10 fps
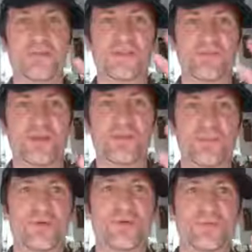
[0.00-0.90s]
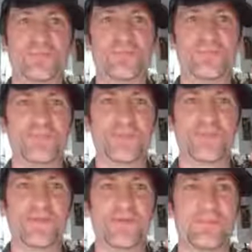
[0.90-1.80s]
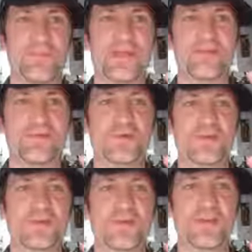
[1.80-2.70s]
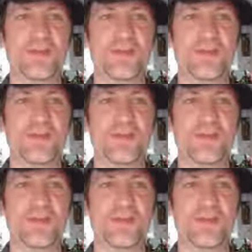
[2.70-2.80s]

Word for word: three or more metaphors,